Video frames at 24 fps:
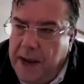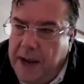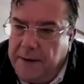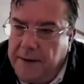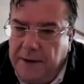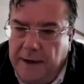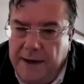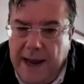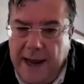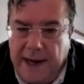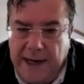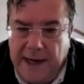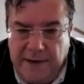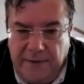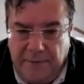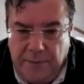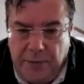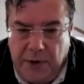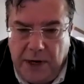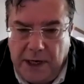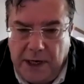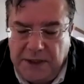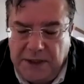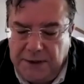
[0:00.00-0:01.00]
The great thing
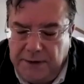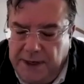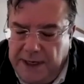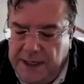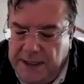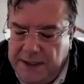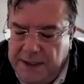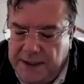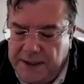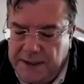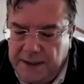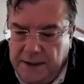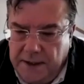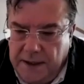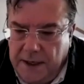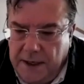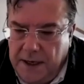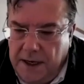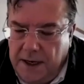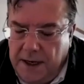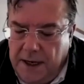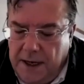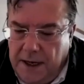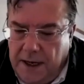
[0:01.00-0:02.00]
about the negative
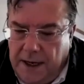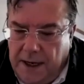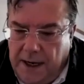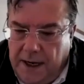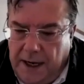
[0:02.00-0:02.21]
pressure is